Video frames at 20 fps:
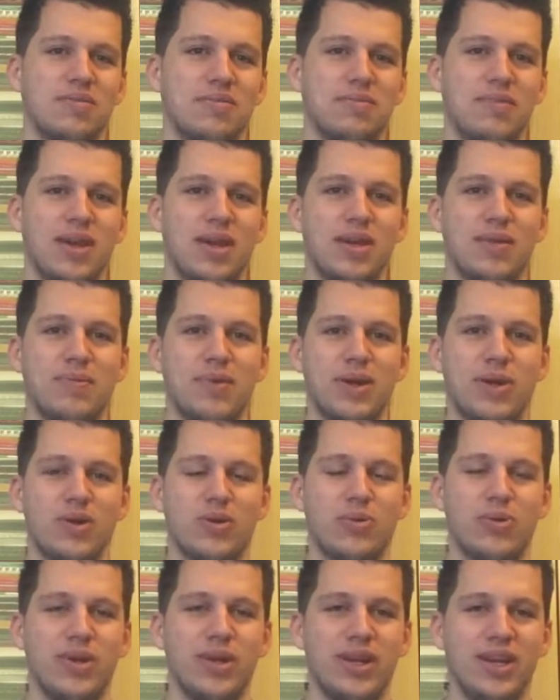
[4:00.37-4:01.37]
make my
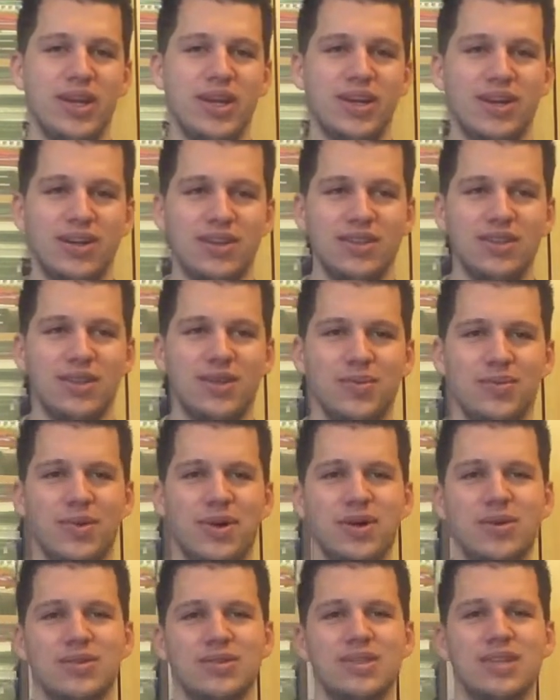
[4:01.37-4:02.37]
critic on them. But
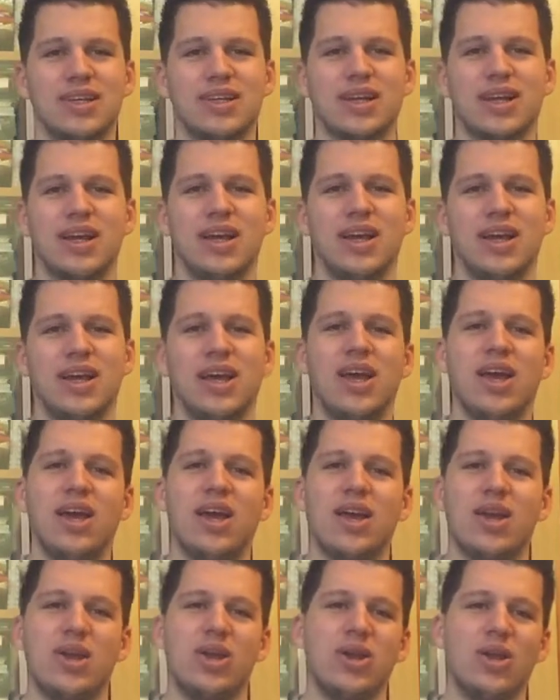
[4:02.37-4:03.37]
I was like,
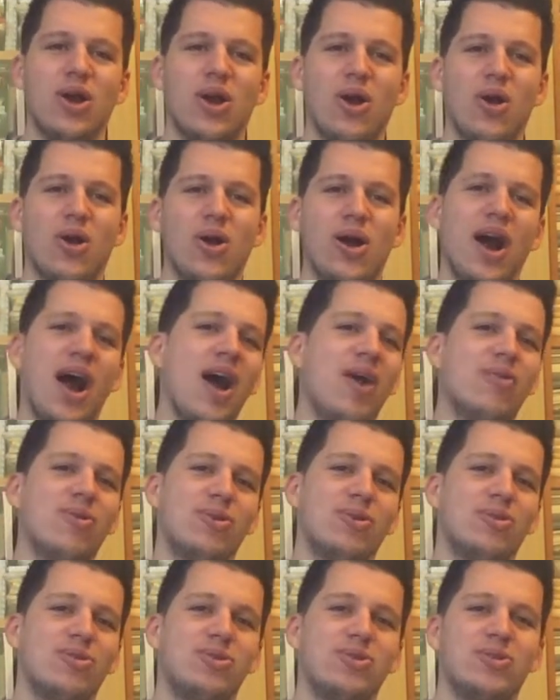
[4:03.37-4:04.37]
no, I
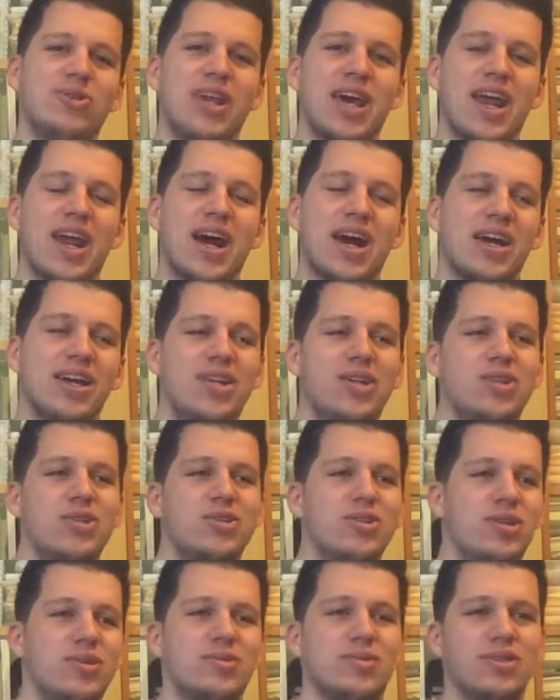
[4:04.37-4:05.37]
wouldn't do that either.
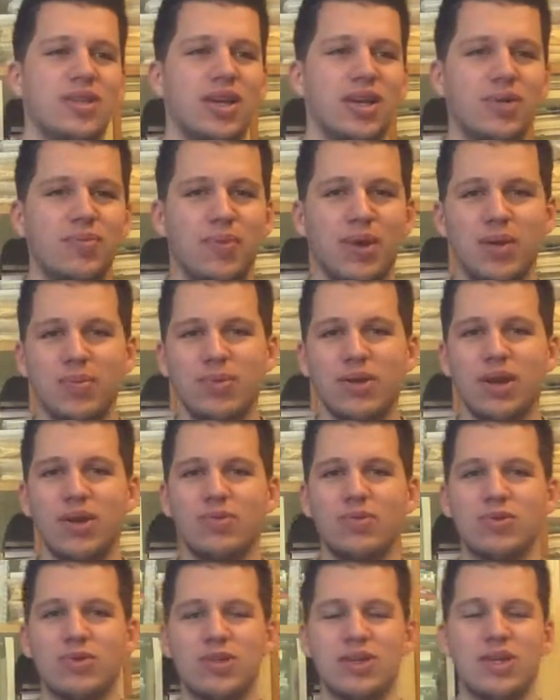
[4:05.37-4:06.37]
So I'm like, maybe I
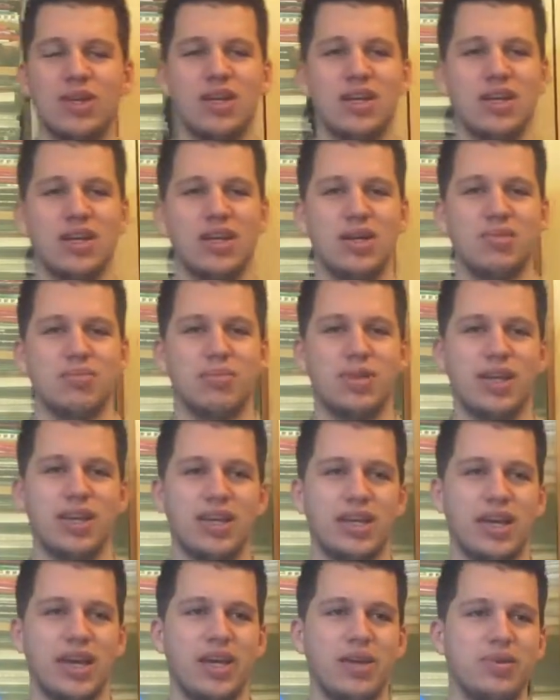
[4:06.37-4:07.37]
would play
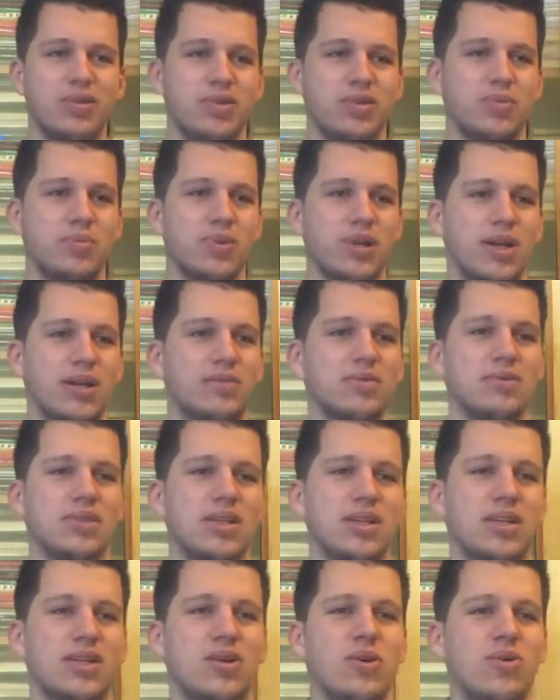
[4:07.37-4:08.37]
games. But I'm
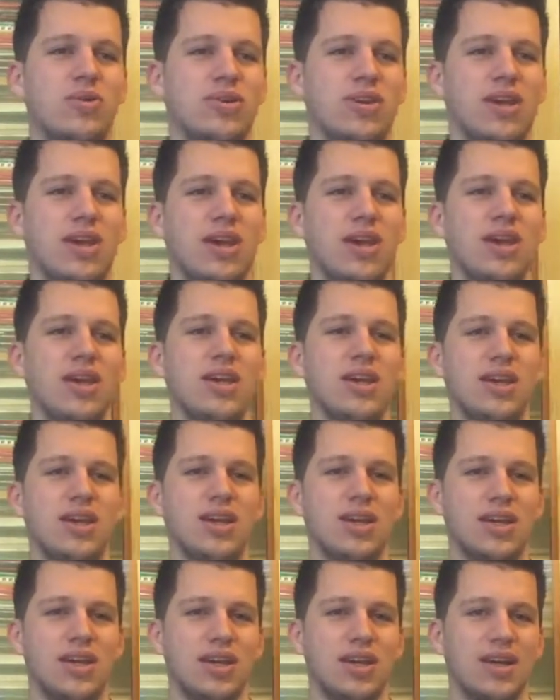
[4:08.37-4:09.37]
like, okay,
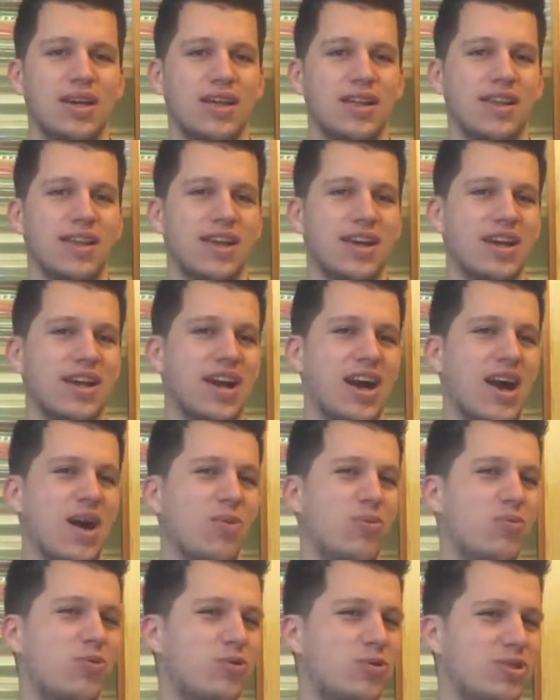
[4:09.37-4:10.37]
like I
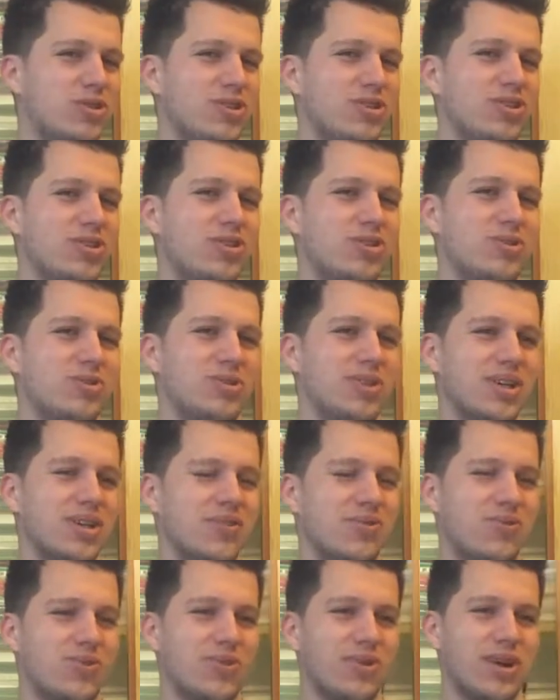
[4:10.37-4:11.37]
wouldn't do
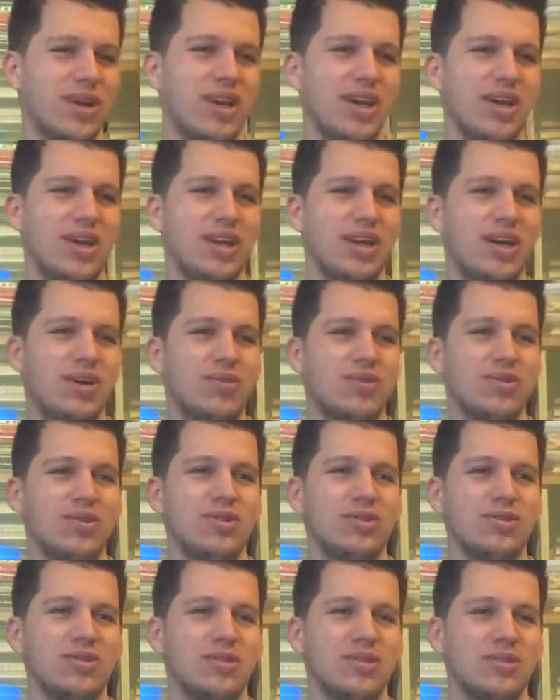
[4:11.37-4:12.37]
that for 8
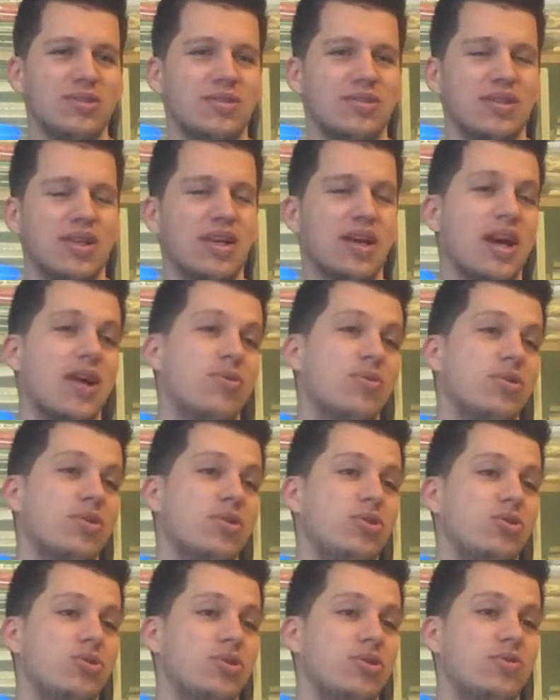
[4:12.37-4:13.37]
hours. Like I
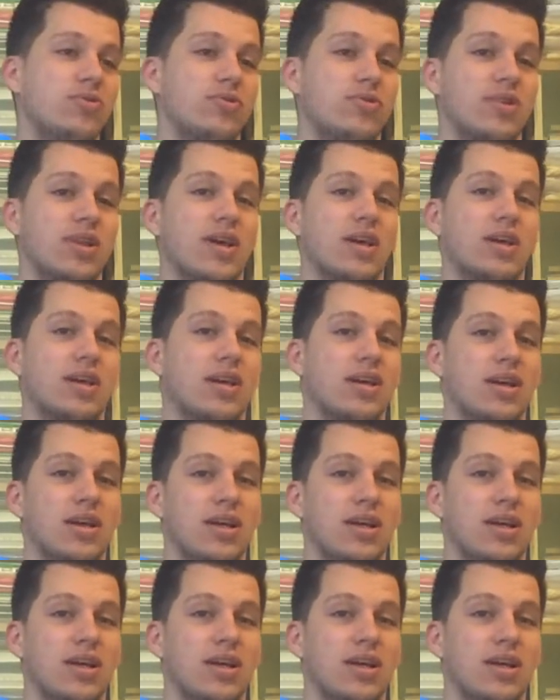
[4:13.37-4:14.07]
wouldn't do it for like